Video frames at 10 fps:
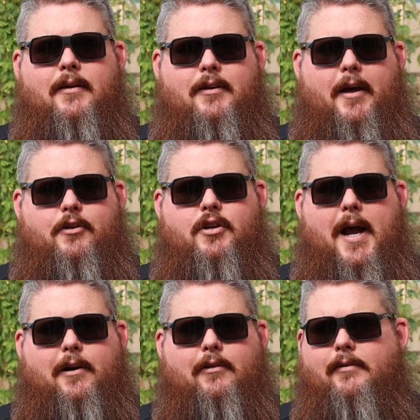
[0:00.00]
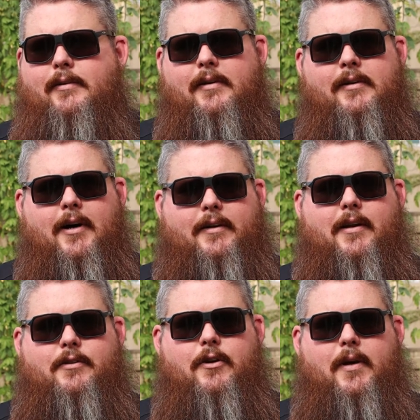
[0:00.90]
Got a shackle,
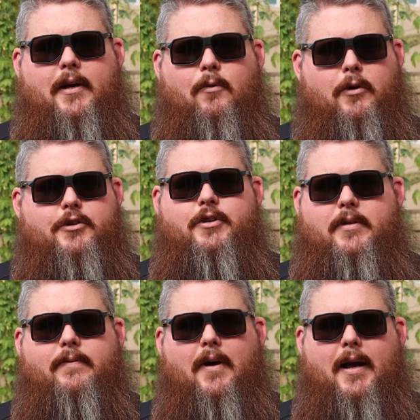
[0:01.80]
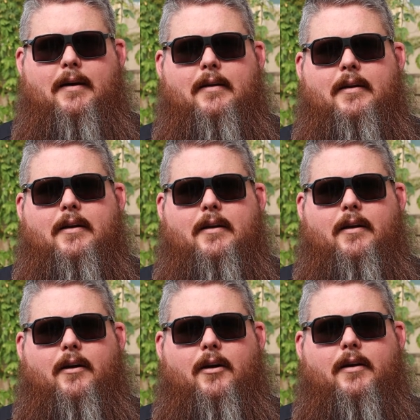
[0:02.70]
hooked it to it, it works just fine.
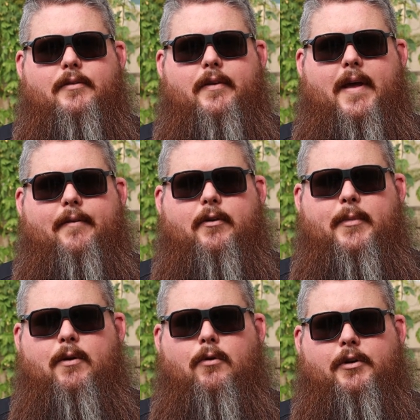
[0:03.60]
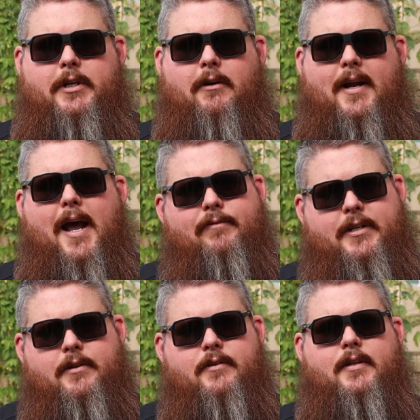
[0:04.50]
So that for me worked. You don't have
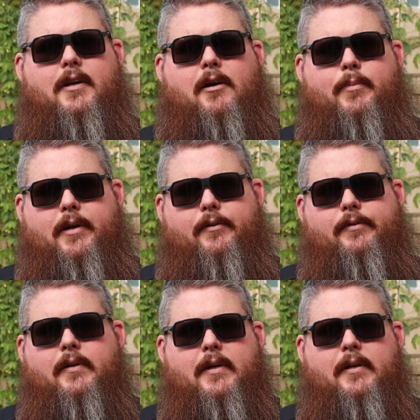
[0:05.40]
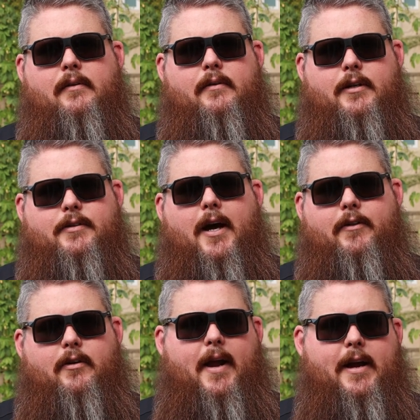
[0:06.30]
to use the duck bills. There's
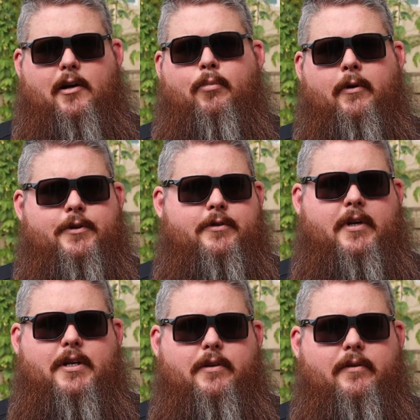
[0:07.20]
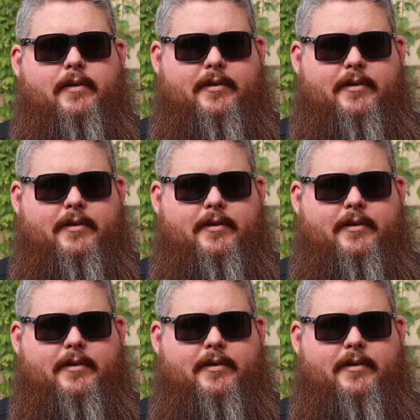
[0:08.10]
other anchor points you could use.